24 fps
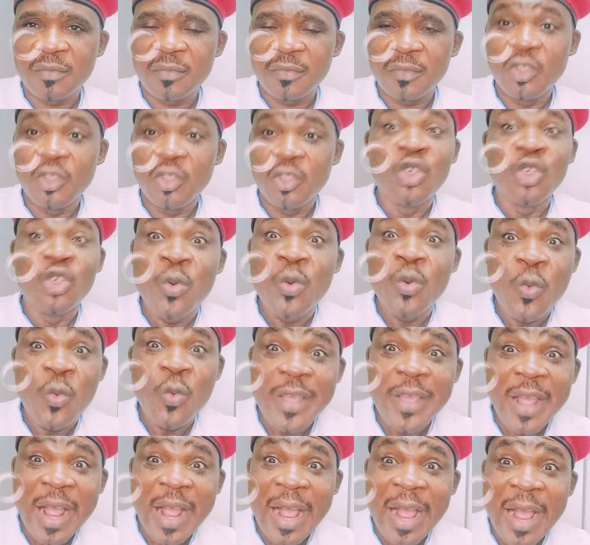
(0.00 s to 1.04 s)
Knowing who
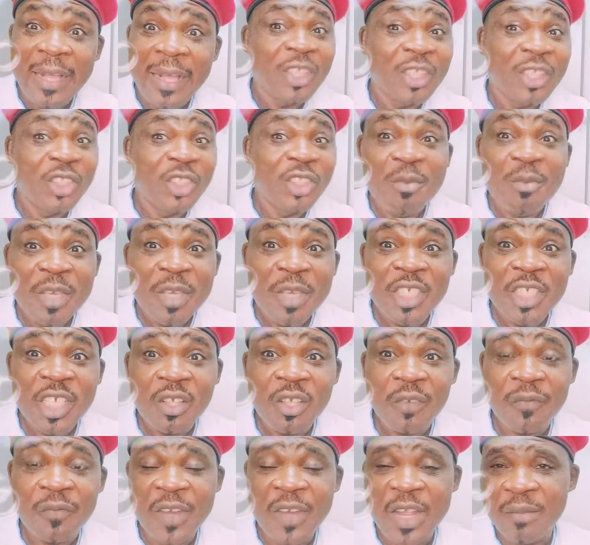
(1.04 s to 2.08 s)
we are doesn't mean
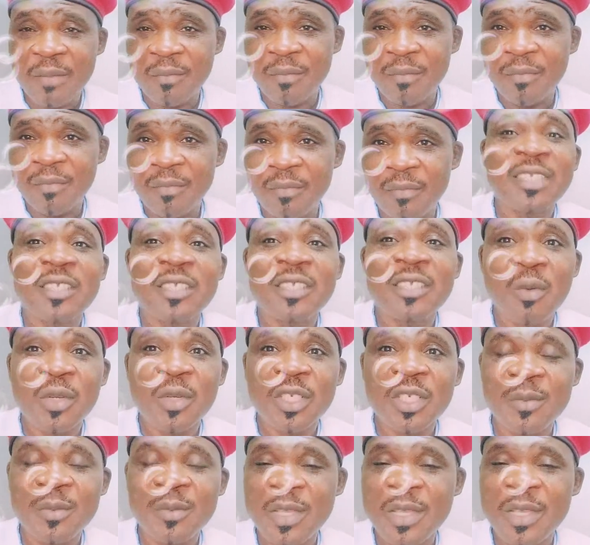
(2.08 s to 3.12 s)
change of name. That's not
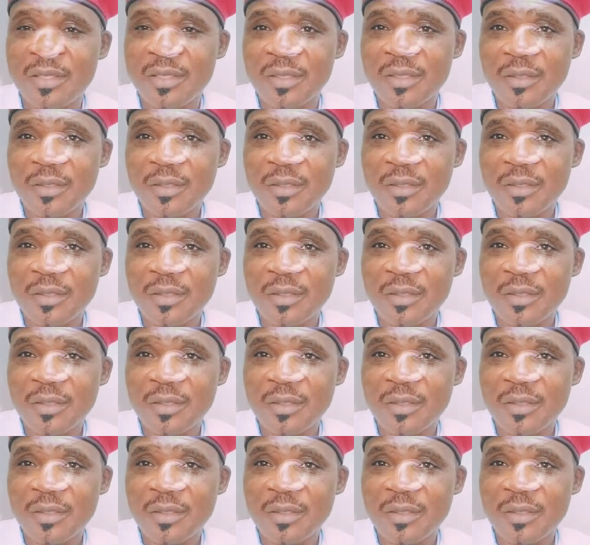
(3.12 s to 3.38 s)
what it means.